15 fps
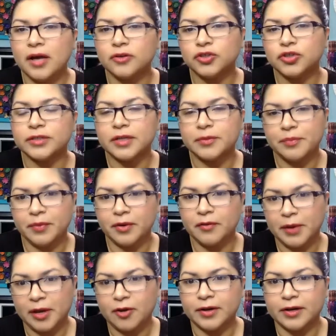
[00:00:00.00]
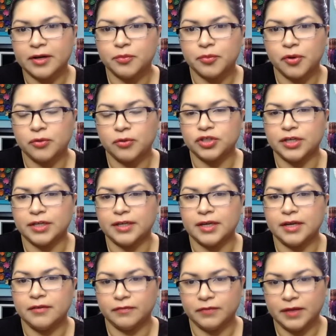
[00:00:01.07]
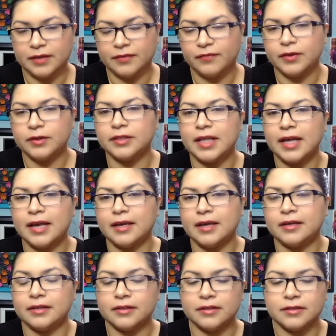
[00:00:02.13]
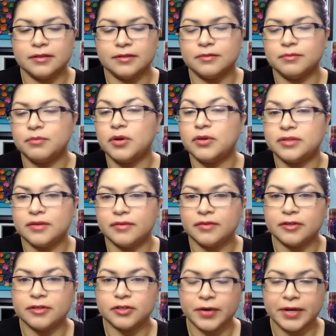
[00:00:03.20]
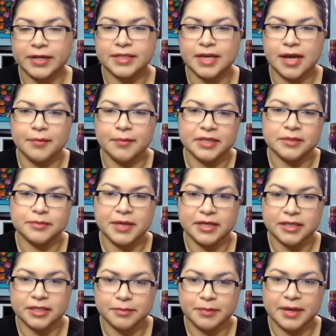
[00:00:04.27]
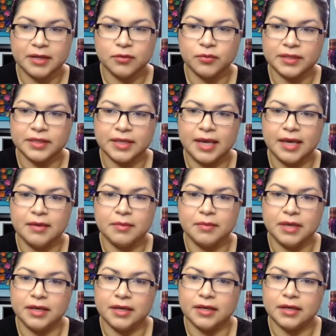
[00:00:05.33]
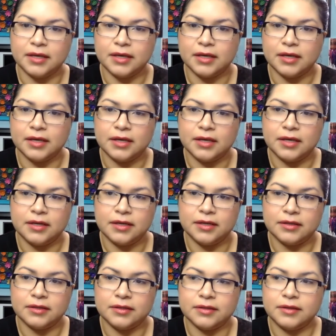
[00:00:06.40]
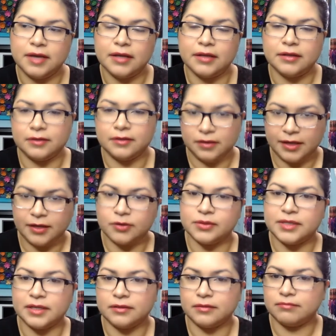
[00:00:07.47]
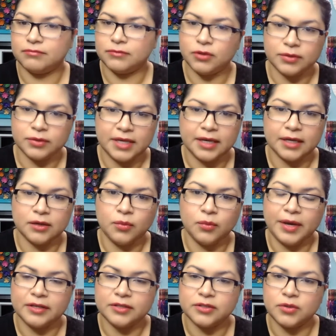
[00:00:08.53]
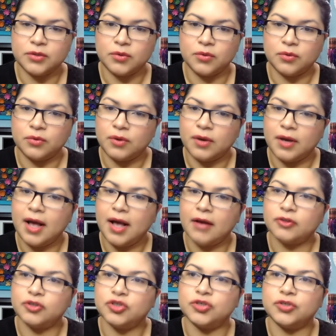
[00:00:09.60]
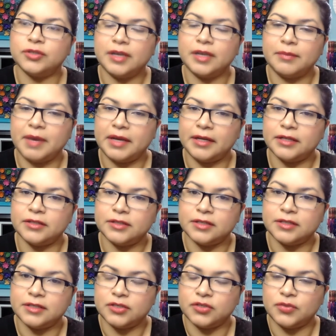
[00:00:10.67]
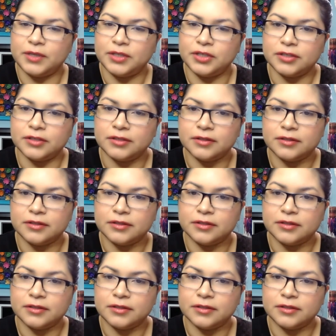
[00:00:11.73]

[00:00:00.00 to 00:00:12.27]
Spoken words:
should a parent approach it if they feel like most of their screen time is being spent with gaming? And like you said, don't take it away. So how should they manage this situation?